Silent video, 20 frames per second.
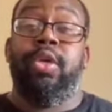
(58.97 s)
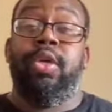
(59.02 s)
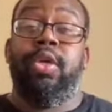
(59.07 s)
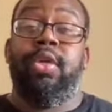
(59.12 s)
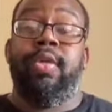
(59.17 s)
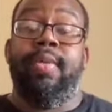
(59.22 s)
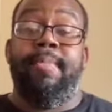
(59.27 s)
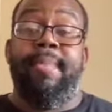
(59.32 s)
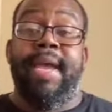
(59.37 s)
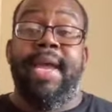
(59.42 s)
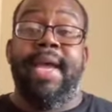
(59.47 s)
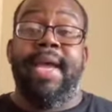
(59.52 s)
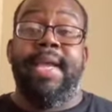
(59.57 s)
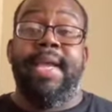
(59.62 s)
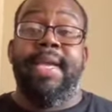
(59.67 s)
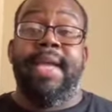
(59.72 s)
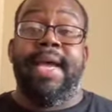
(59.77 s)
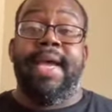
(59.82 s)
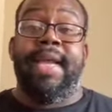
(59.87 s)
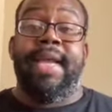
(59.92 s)
the
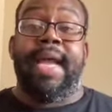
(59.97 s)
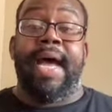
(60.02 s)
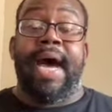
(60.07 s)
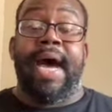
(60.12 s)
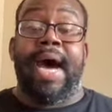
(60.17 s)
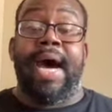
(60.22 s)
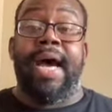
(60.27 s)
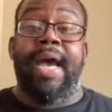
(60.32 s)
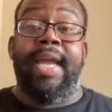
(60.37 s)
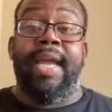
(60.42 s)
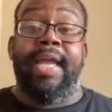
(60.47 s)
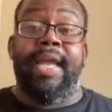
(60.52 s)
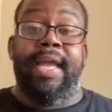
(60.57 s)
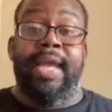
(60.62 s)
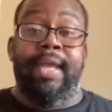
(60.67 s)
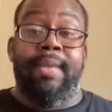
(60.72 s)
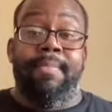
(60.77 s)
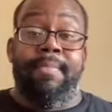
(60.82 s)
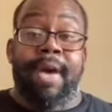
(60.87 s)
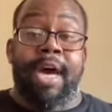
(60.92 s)
man that I
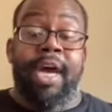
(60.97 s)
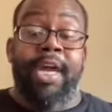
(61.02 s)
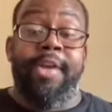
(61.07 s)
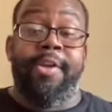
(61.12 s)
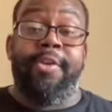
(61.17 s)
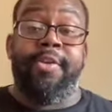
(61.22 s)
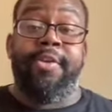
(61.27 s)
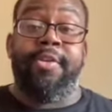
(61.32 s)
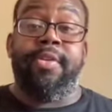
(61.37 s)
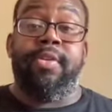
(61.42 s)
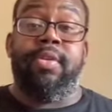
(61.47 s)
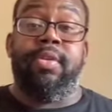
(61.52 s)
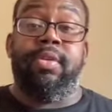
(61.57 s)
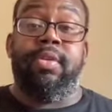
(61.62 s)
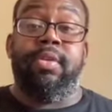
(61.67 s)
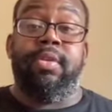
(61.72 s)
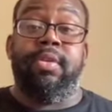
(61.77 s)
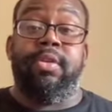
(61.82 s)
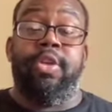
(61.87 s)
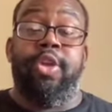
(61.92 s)
admired,
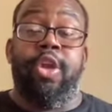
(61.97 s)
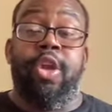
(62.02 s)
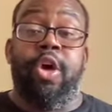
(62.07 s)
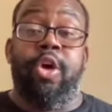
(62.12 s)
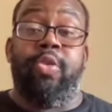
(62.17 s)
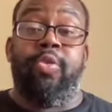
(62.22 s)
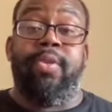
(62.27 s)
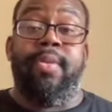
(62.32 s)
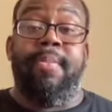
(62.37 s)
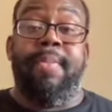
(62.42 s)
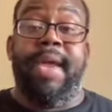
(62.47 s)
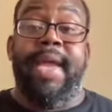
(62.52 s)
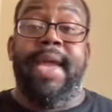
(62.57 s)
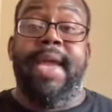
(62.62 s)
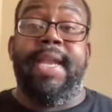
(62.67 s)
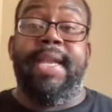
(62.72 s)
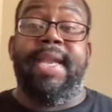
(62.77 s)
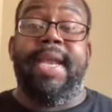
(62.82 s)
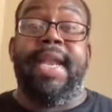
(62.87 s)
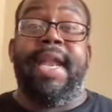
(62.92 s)
you know, the
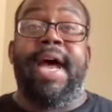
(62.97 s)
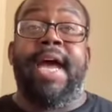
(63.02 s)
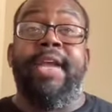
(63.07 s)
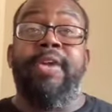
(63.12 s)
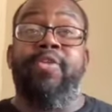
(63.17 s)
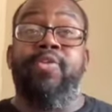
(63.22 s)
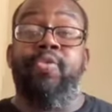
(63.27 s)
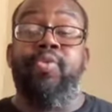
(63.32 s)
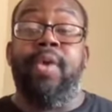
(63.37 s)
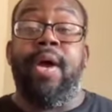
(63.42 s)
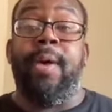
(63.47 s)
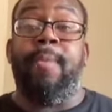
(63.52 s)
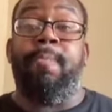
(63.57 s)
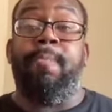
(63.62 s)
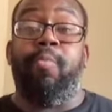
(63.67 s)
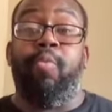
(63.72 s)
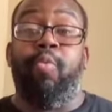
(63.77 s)
man that I grew up